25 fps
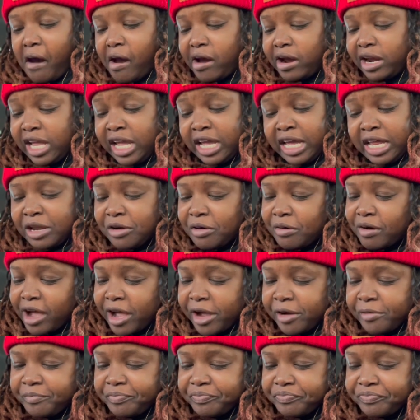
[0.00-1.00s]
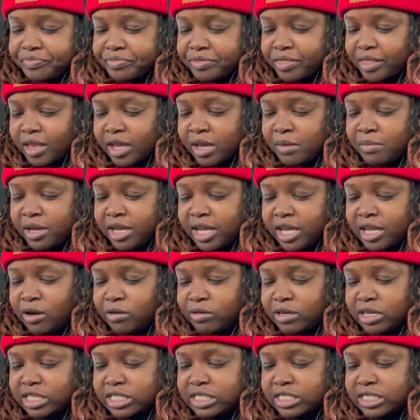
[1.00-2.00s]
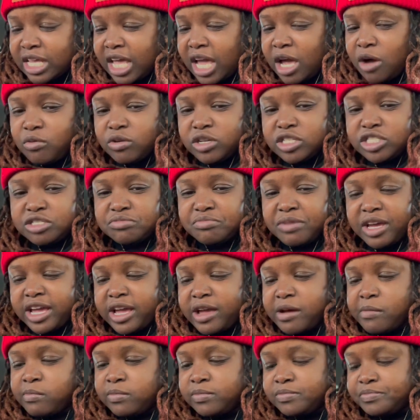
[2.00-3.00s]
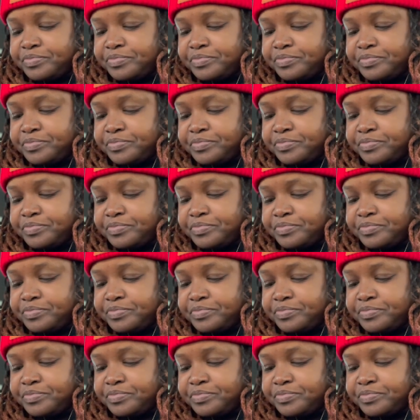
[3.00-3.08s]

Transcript: Anyway, let me get on this sandwich, man.